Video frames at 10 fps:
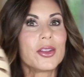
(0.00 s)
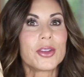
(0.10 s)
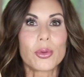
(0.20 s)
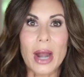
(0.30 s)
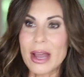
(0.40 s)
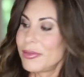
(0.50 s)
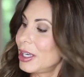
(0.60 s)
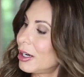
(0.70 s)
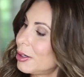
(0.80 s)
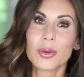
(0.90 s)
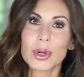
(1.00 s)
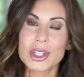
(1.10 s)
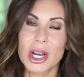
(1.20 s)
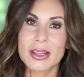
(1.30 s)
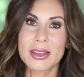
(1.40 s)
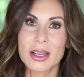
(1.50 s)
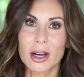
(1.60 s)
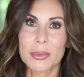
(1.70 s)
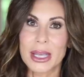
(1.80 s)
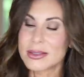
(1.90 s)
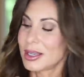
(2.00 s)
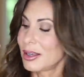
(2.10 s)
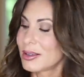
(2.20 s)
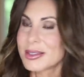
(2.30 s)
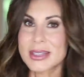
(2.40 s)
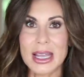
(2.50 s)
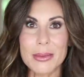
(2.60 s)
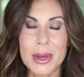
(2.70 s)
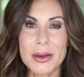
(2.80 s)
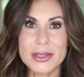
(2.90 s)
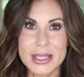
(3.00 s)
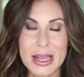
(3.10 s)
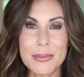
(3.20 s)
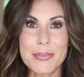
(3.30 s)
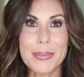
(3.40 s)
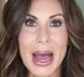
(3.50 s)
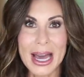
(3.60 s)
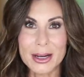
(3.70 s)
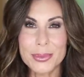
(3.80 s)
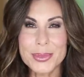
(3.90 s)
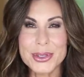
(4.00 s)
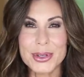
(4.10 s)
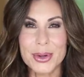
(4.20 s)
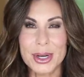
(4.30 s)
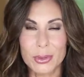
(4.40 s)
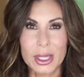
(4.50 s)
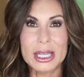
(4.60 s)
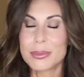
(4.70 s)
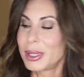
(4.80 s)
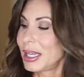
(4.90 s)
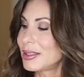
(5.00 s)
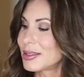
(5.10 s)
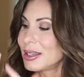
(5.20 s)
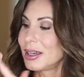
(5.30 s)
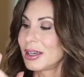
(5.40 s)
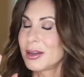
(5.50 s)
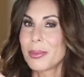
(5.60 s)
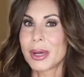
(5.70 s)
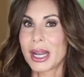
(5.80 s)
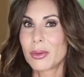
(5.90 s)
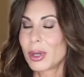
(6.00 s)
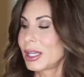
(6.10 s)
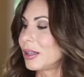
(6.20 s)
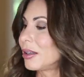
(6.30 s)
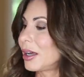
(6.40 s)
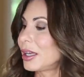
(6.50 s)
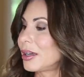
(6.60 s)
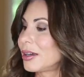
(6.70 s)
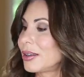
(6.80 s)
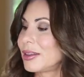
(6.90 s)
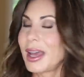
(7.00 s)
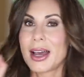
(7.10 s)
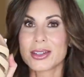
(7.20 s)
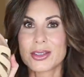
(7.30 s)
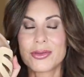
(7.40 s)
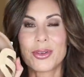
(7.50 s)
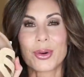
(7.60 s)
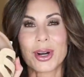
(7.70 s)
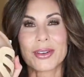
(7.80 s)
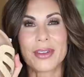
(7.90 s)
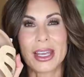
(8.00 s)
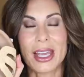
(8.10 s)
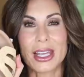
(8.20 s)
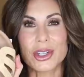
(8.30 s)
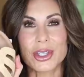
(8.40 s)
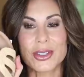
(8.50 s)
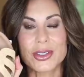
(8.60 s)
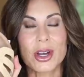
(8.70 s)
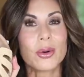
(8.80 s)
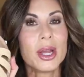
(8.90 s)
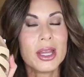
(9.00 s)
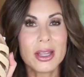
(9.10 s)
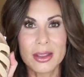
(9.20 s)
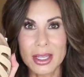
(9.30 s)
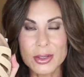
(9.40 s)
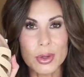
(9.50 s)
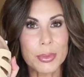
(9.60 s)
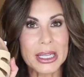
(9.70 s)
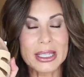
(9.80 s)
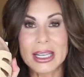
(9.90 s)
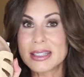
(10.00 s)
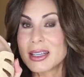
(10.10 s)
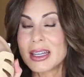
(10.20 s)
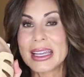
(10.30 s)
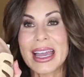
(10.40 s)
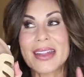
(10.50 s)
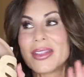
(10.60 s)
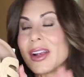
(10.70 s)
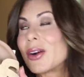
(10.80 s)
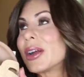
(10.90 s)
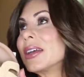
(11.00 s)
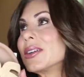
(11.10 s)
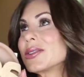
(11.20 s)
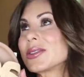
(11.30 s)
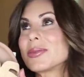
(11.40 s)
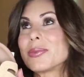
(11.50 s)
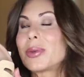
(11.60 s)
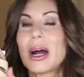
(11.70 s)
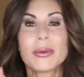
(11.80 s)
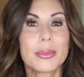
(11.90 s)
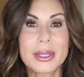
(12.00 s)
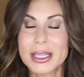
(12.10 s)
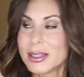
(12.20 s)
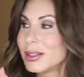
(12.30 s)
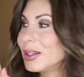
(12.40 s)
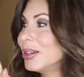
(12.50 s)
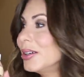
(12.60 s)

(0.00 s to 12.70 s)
the raffia, which I think are amazing. Same bottom, so it really blends in, but I really like that for vacation. So these will be linked, and again, there is probably